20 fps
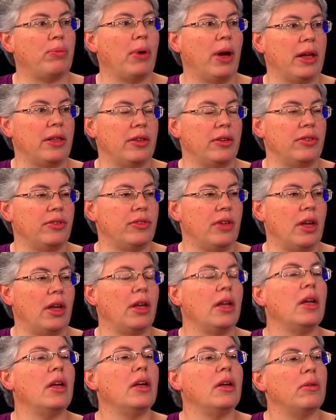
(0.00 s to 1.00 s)

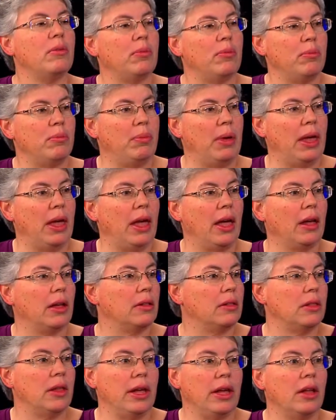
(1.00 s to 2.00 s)
pregnancy being
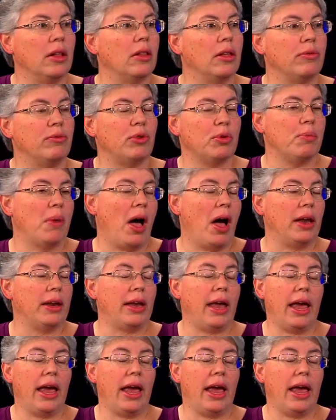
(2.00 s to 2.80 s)
legal in Vermont.